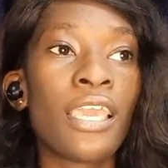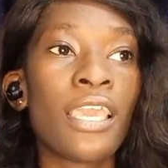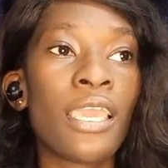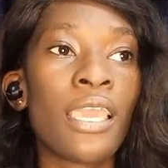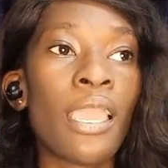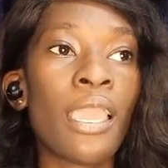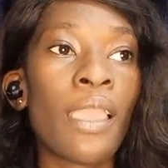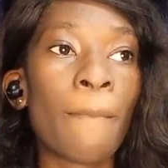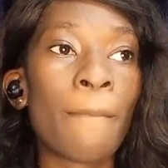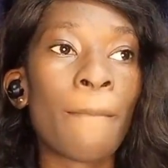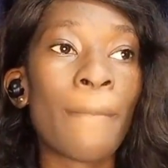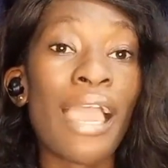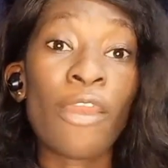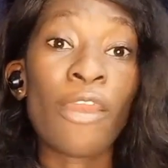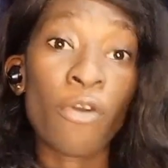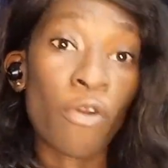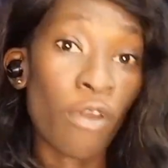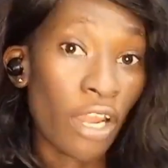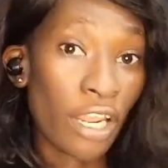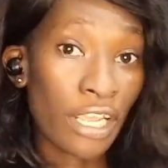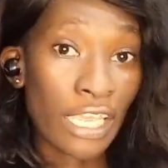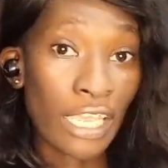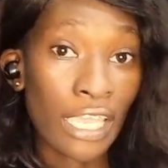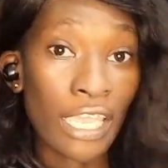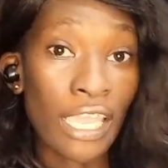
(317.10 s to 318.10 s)

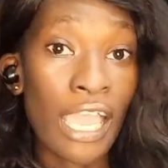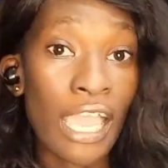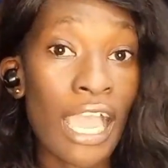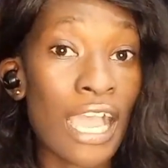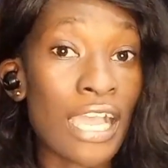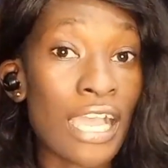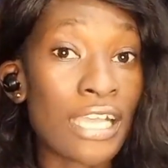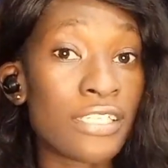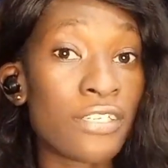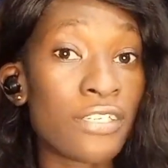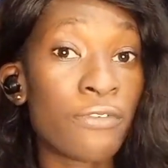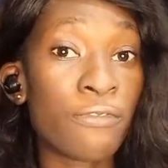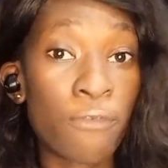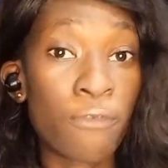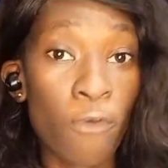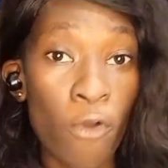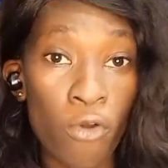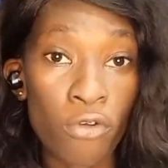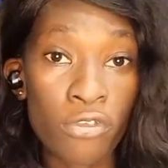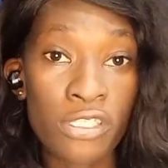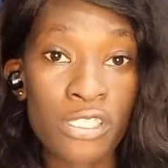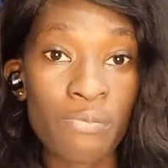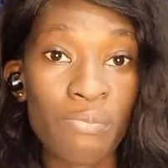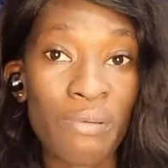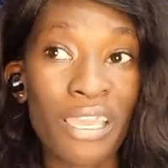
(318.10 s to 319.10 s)
Arulake had
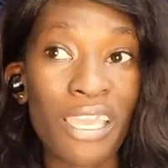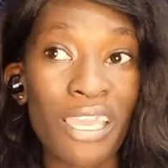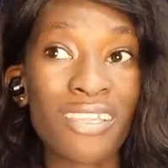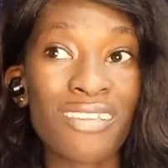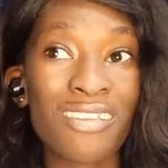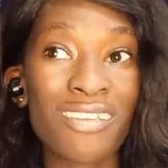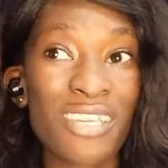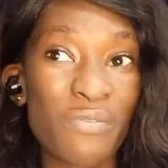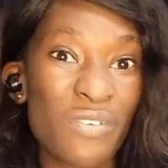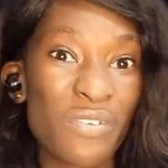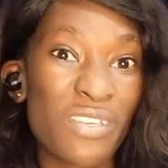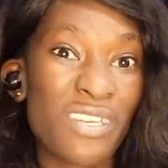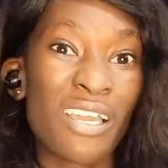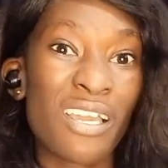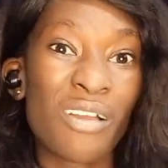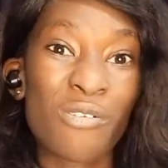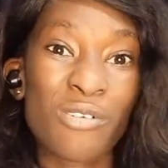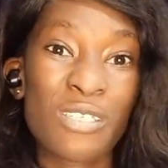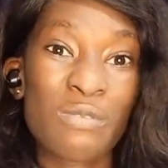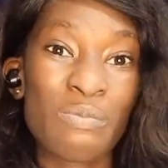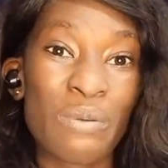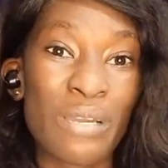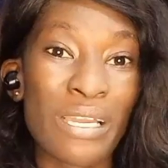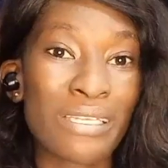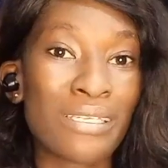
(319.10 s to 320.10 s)
faults by leaving her
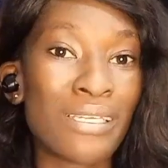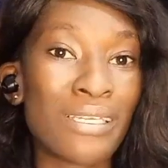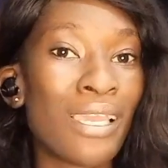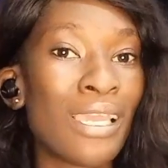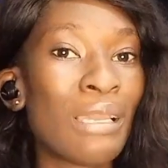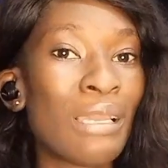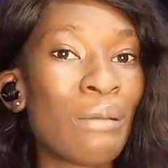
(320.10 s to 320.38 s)
husband.